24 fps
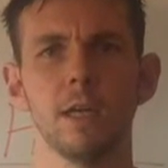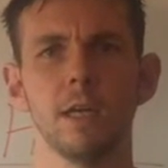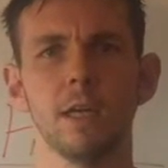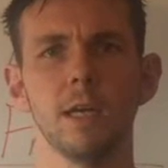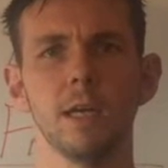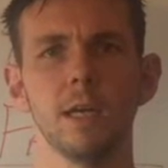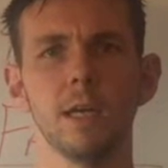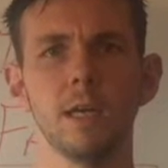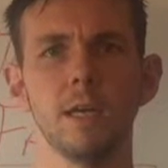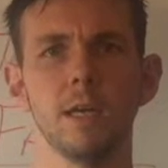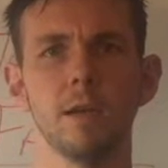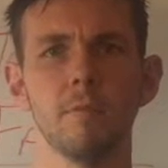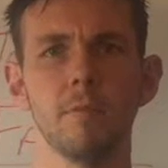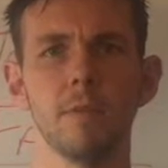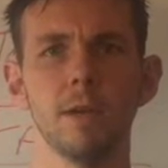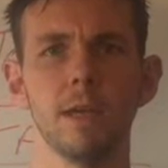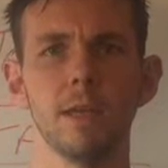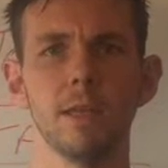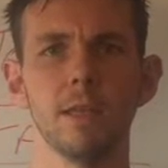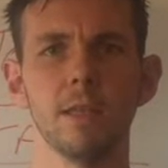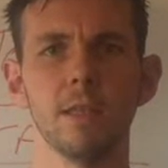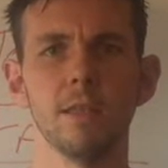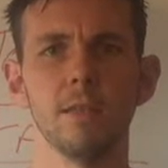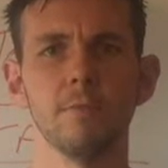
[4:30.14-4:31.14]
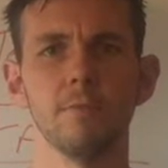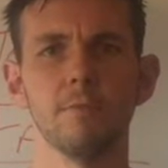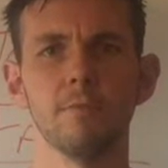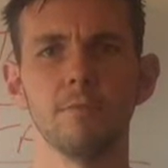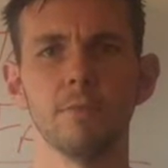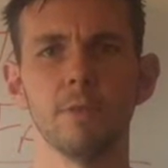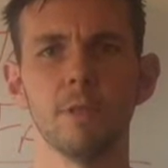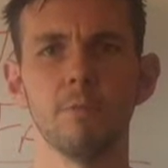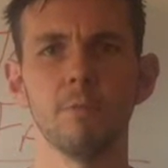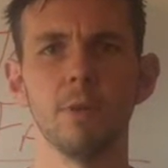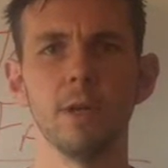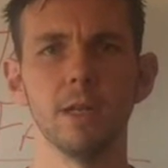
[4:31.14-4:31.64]
in
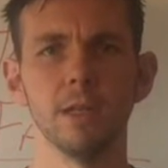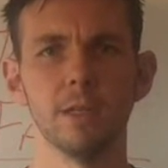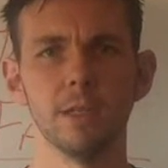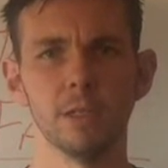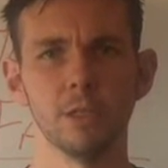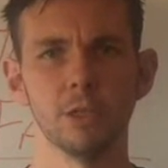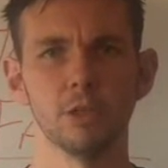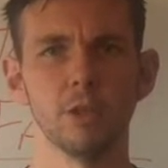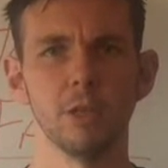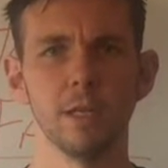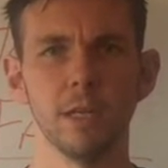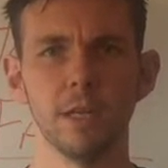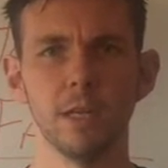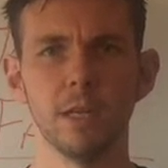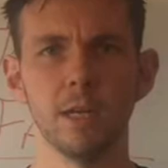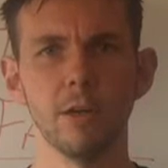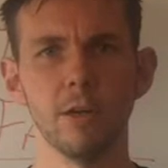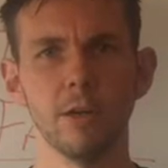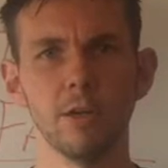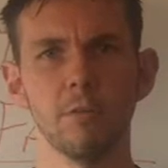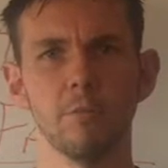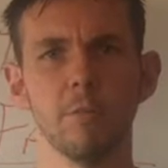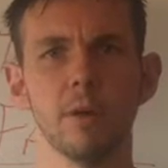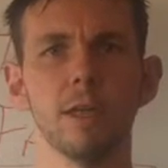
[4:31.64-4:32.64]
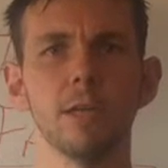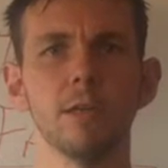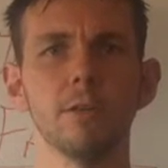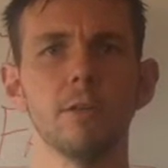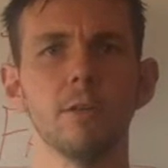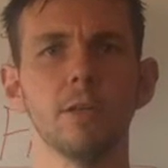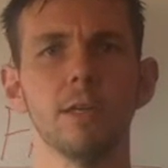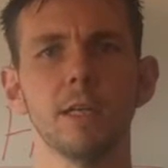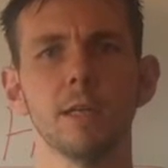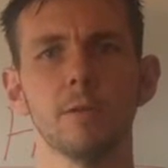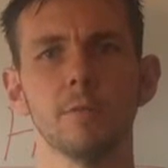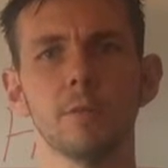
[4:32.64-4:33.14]
the building trade and other
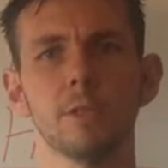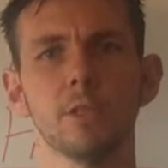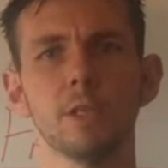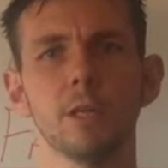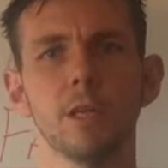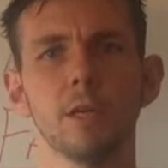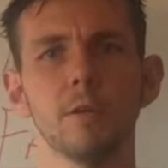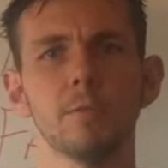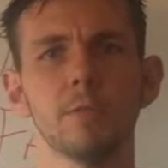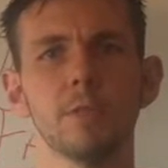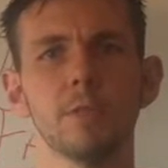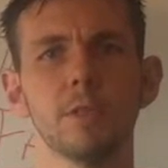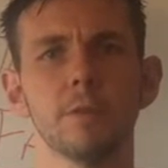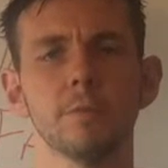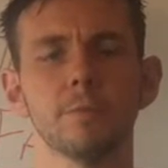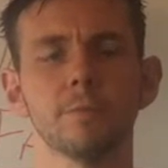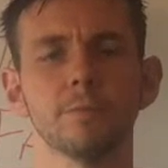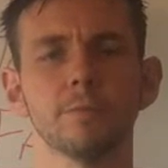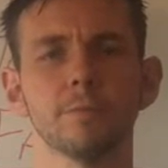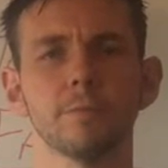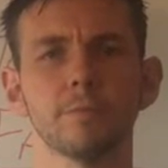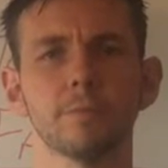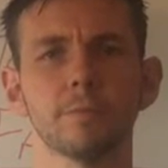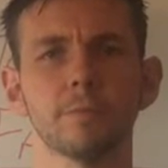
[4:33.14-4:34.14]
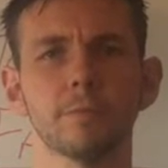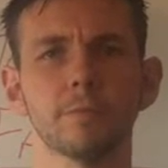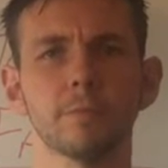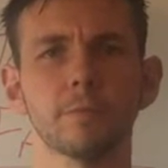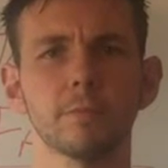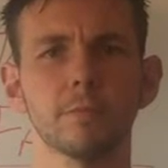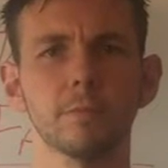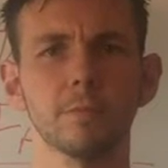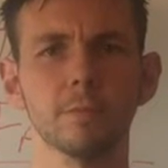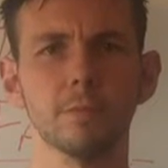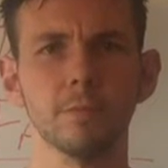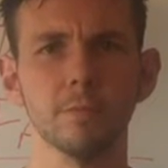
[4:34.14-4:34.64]
manual labour jobs.
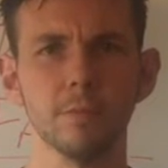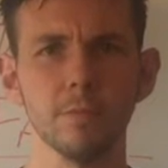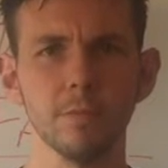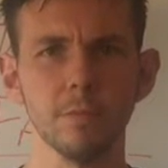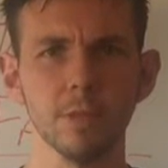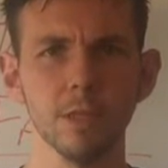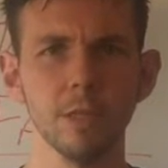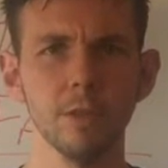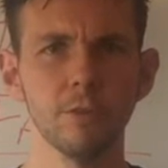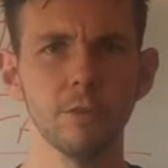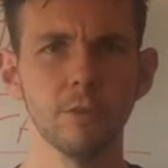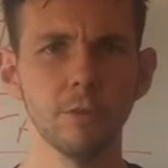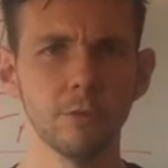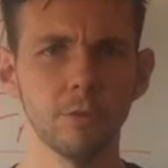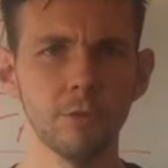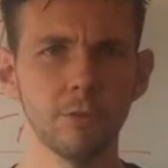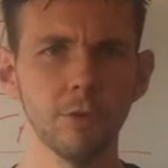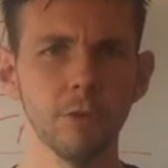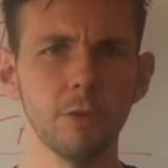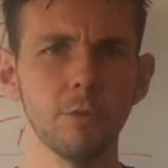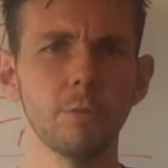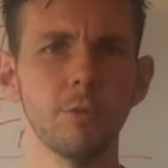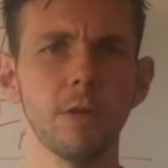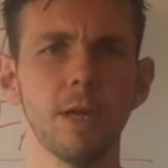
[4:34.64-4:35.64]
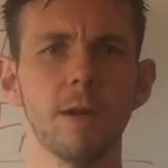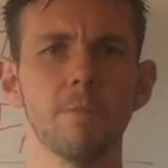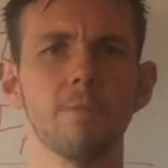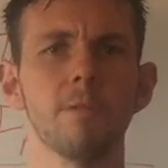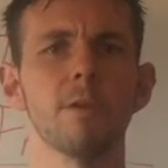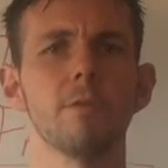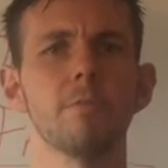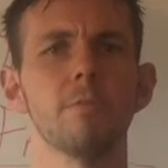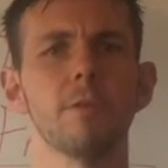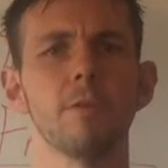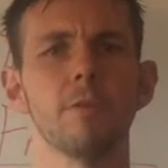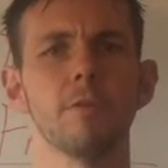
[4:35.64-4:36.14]
So food prep
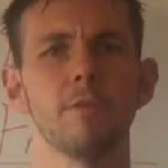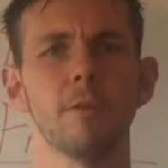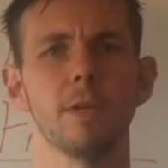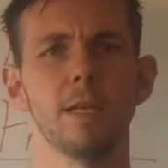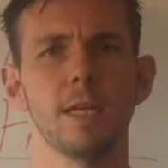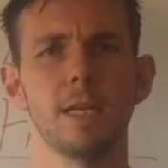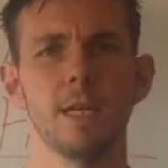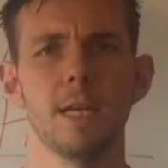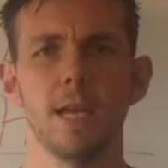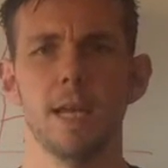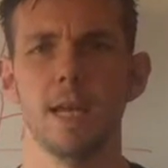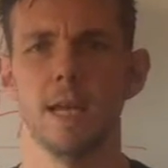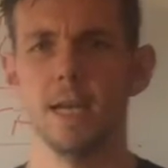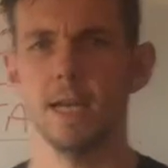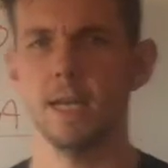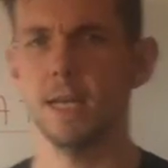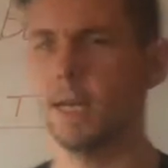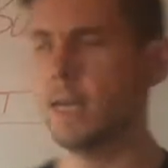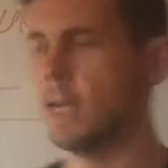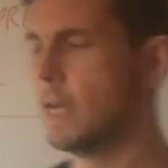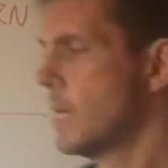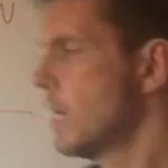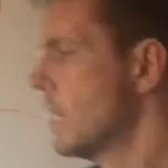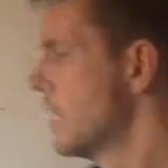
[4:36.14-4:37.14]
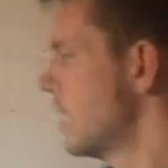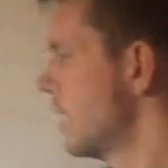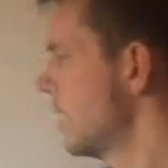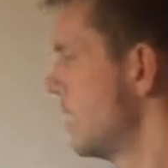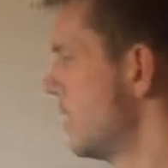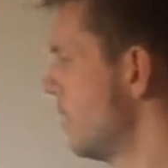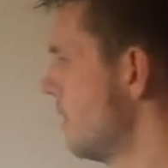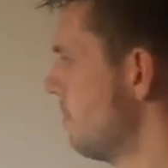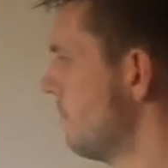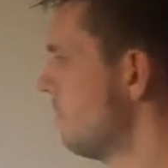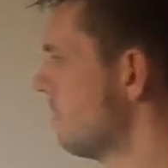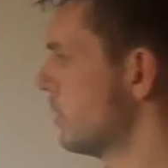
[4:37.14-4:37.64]
number 3.
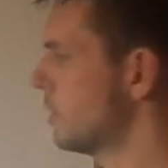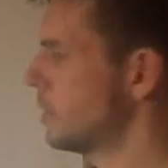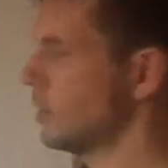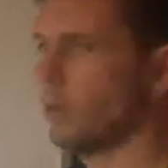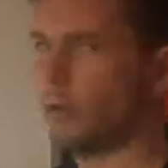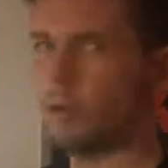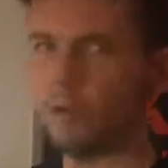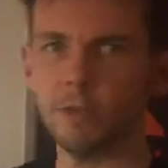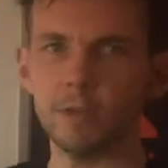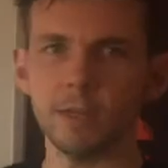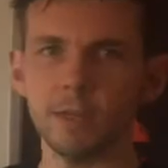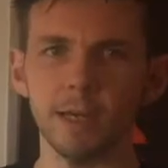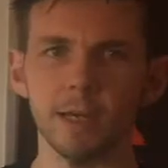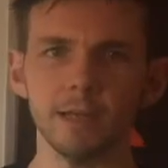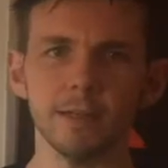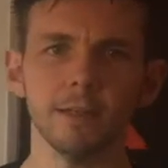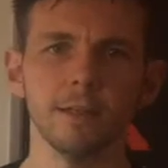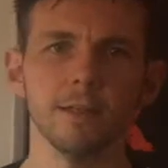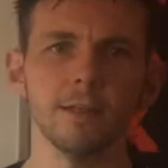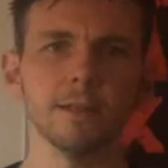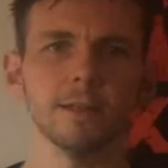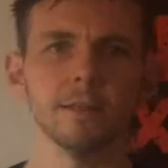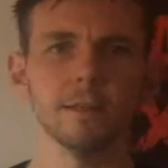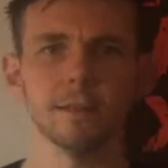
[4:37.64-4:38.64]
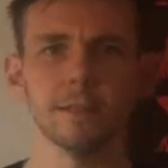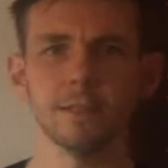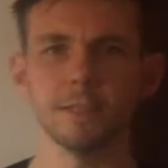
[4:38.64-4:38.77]
Number 2, getting into the